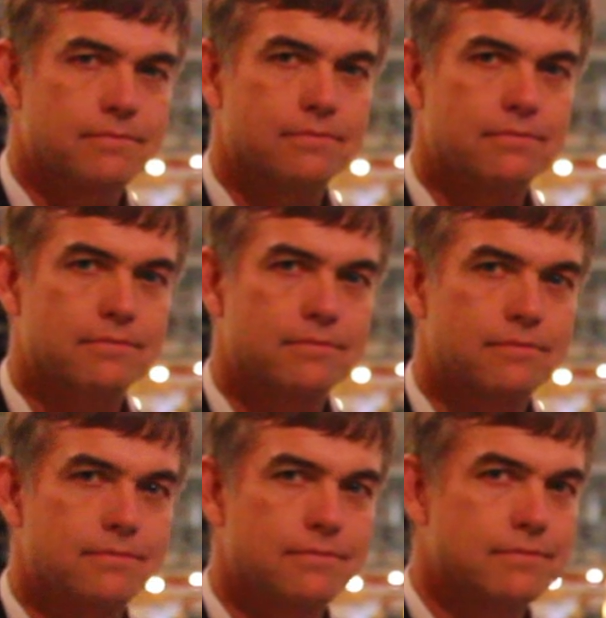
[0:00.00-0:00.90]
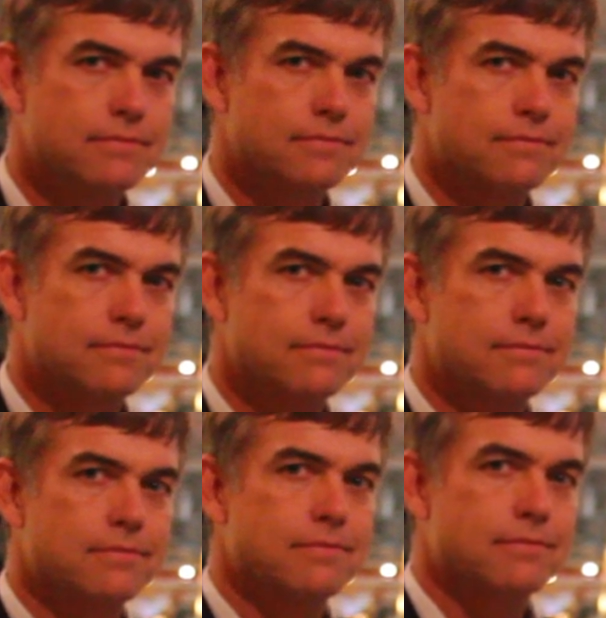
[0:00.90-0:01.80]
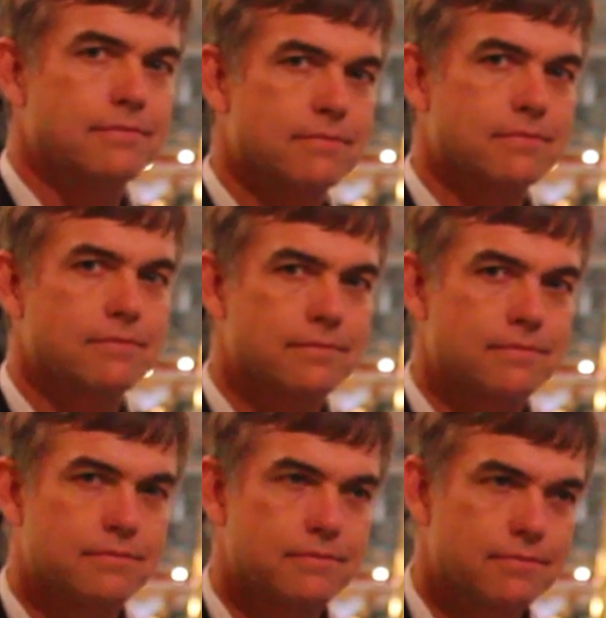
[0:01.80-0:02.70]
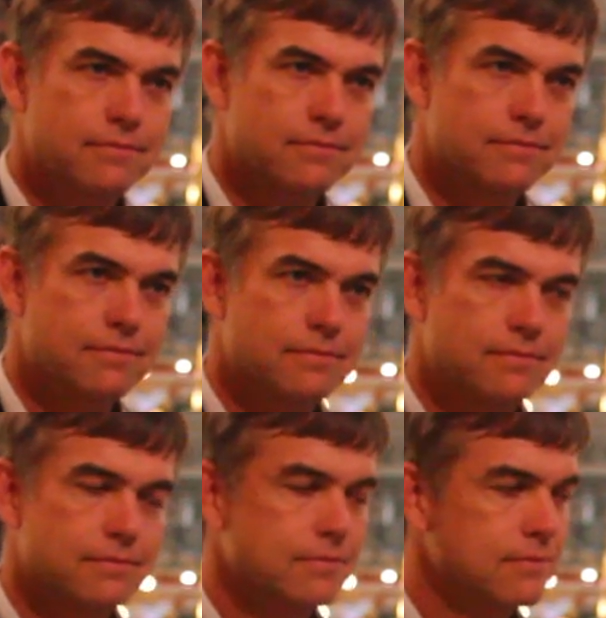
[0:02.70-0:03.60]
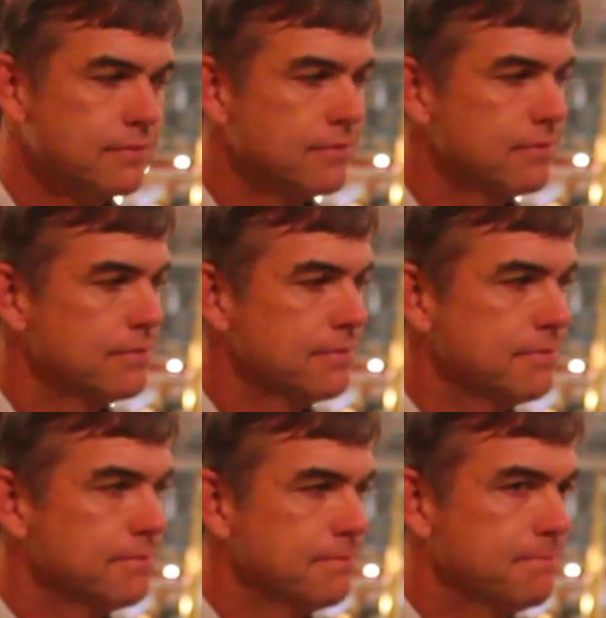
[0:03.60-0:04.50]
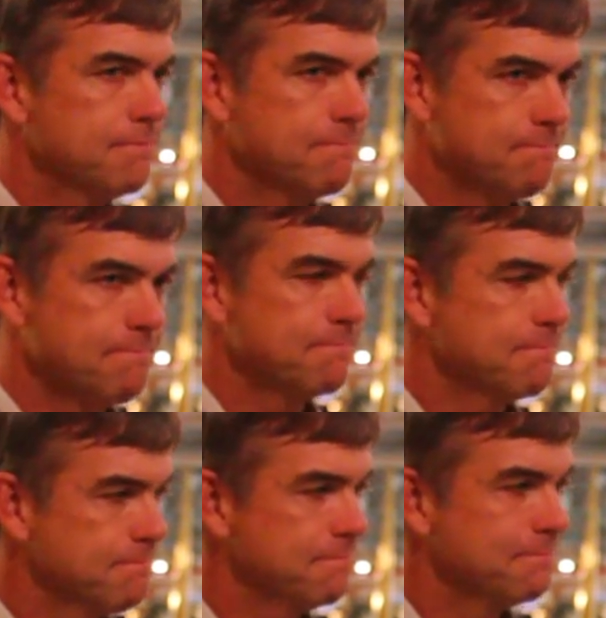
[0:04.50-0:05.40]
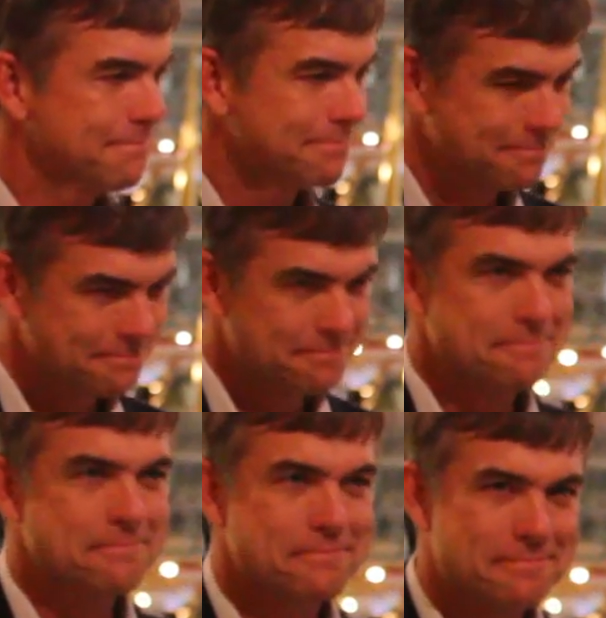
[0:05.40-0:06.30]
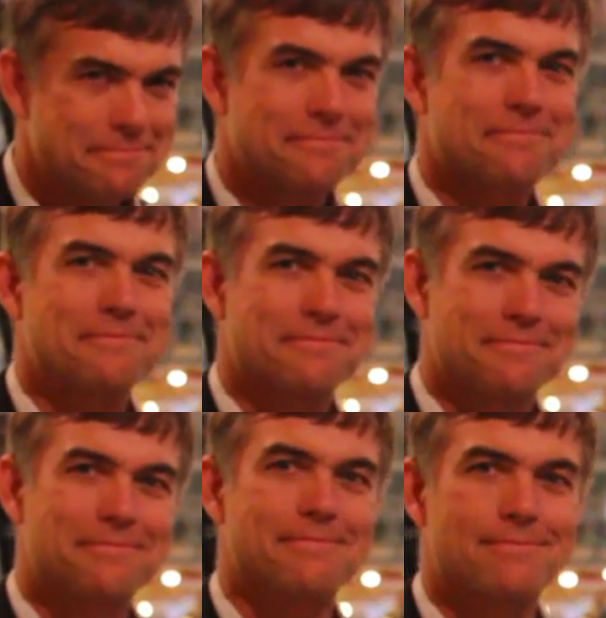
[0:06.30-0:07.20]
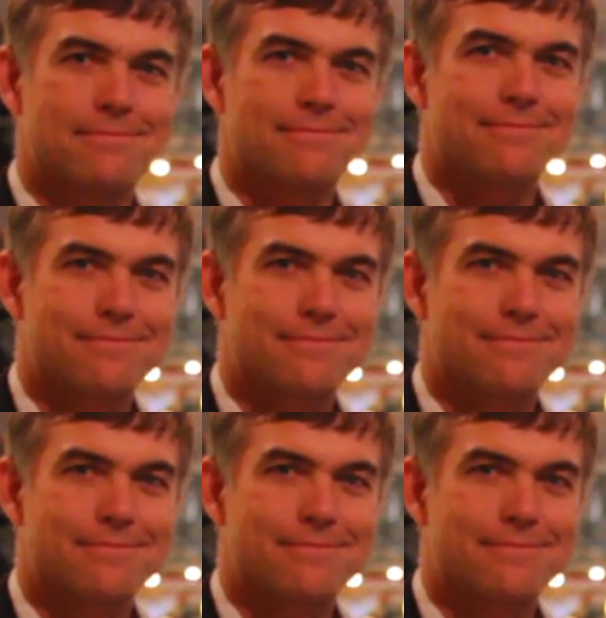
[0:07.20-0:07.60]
[no speech]